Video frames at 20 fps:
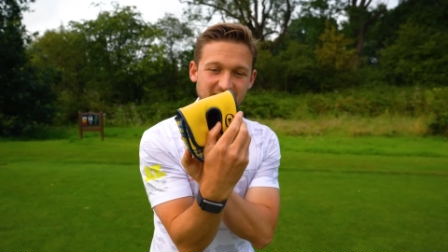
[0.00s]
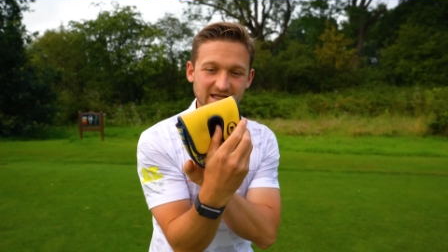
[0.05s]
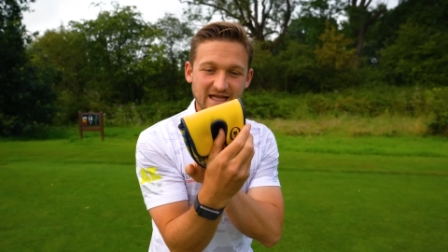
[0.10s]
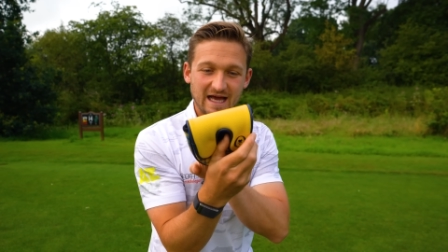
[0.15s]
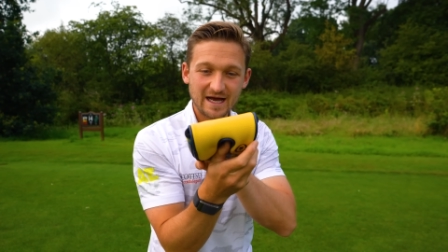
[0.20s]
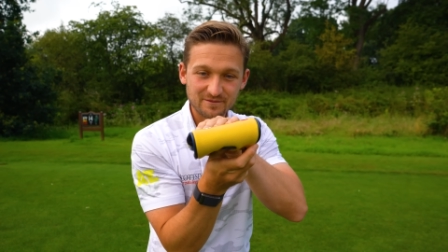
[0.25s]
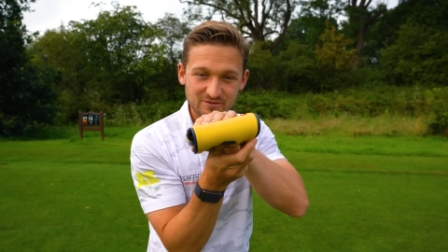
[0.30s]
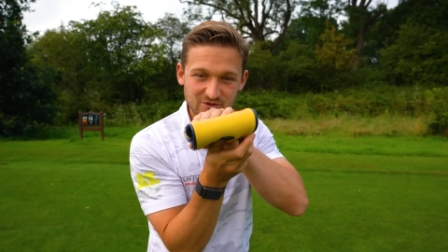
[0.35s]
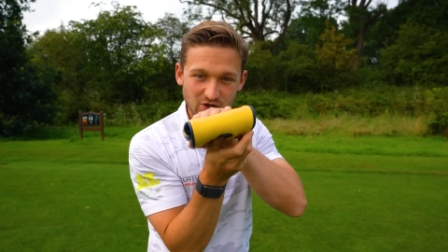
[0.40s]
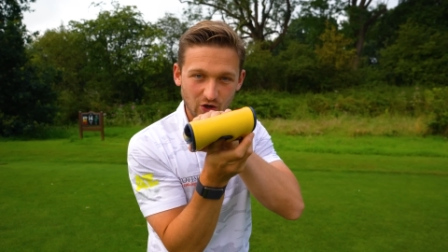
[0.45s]

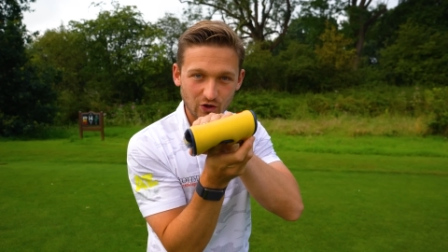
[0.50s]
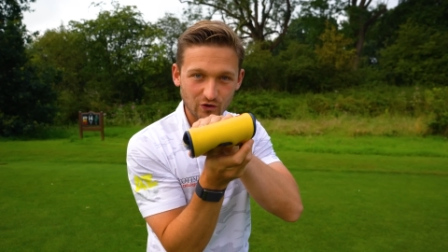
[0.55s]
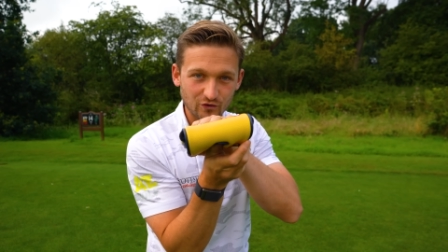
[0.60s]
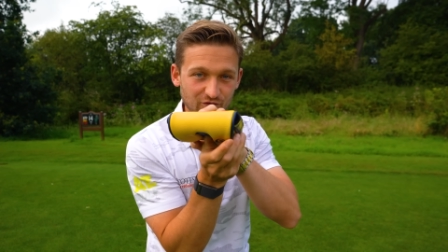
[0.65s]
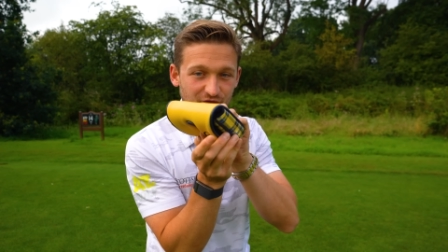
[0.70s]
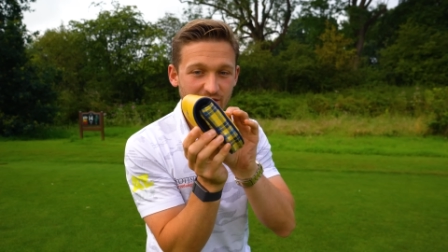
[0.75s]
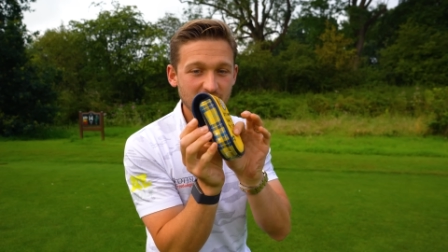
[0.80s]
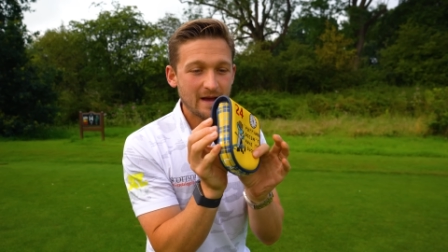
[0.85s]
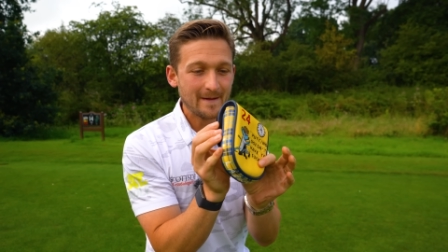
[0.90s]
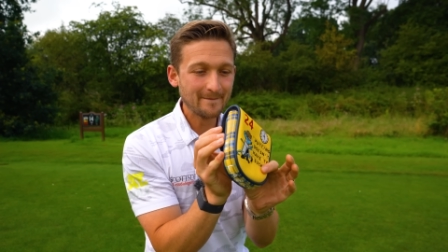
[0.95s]
Lab
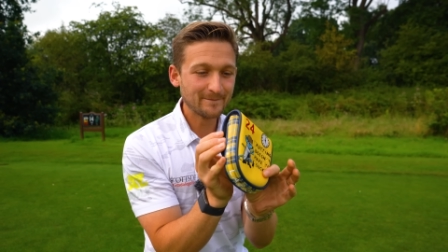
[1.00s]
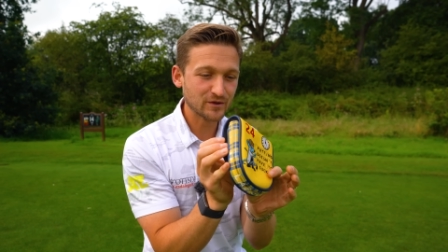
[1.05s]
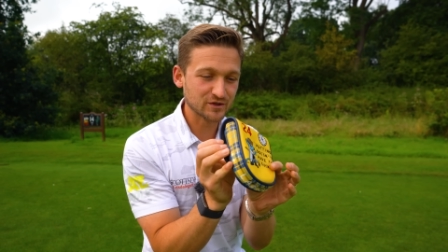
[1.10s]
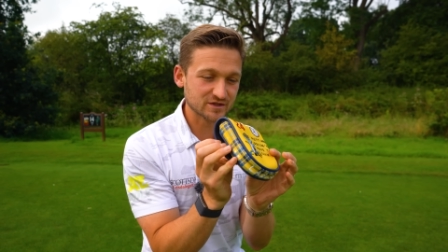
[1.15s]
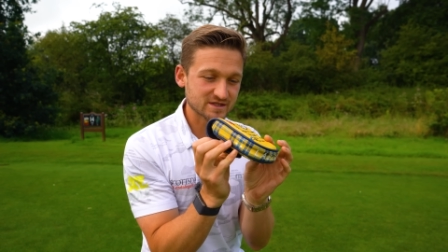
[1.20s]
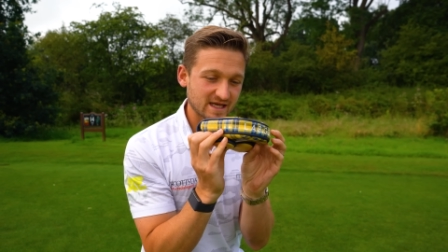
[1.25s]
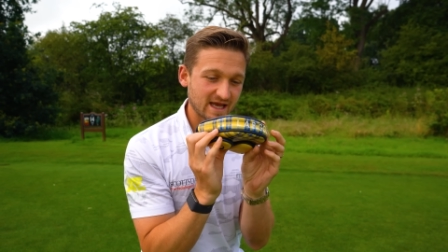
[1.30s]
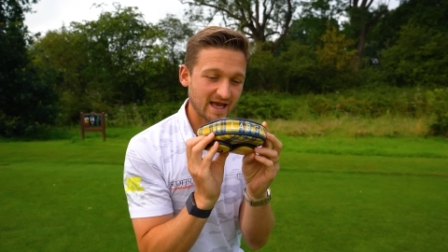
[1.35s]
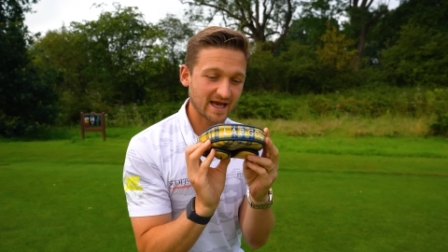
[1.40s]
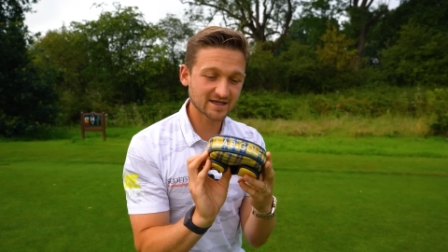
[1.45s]
Golf
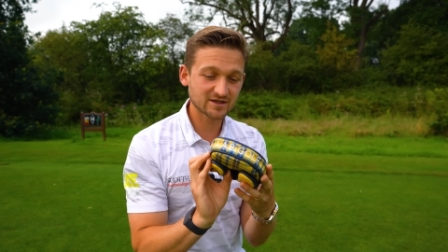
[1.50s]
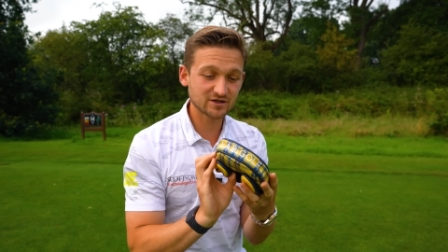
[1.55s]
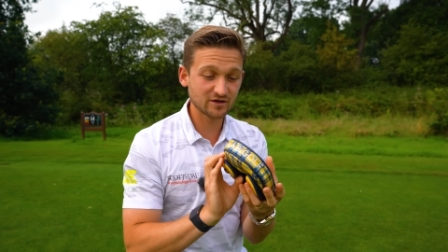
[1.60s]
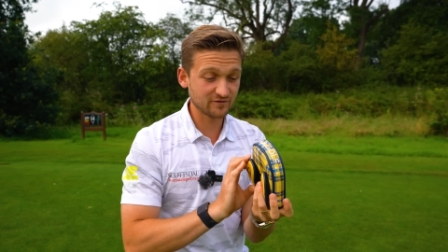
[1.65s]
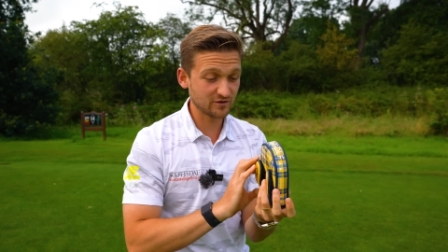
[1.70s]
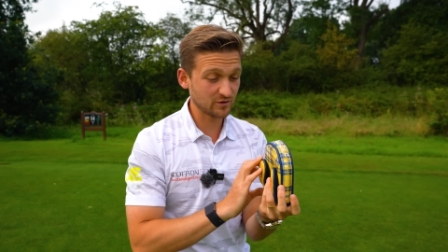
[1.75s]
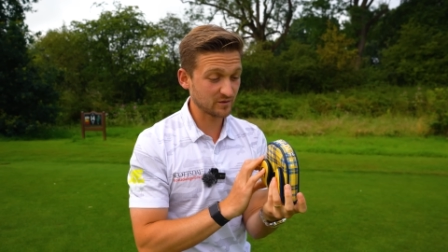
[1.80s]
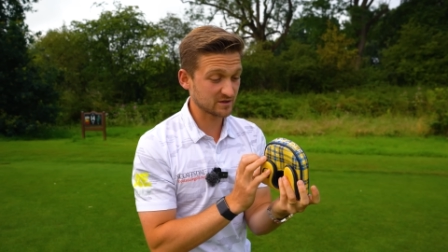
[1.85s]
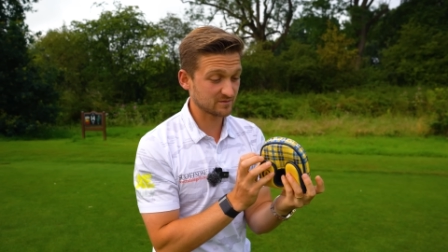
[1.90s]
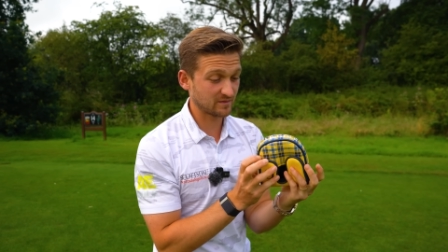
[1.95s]
putter head
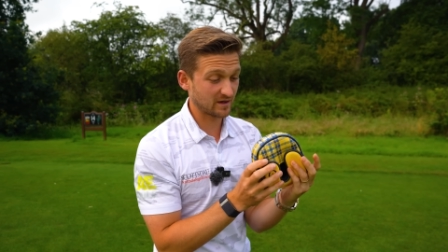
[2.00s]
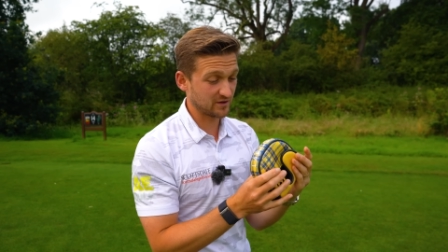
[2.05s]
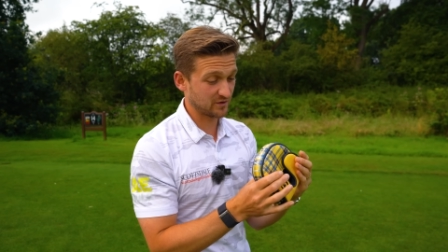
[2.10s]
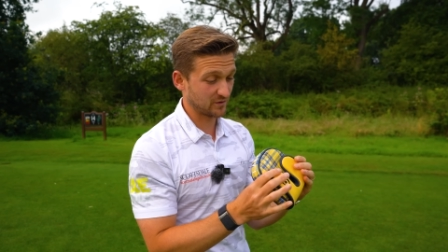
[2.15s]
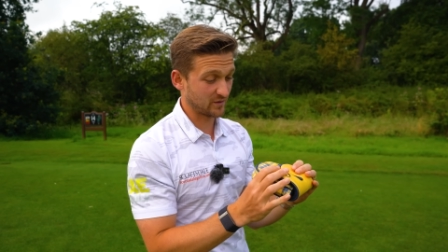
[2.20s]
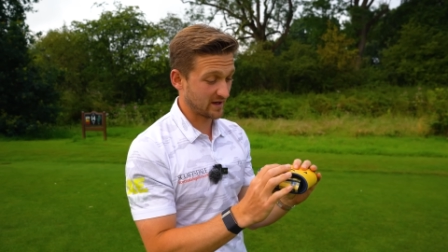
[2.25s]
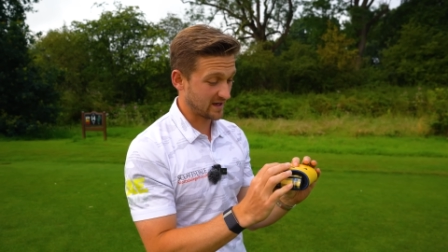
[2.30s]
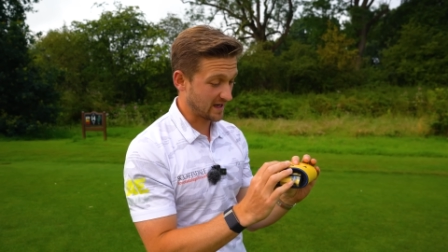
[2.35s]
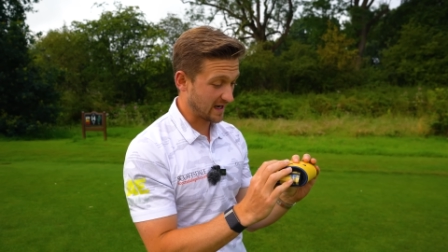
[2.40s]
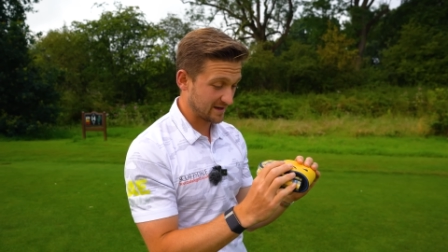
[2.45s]
cover, which by the way,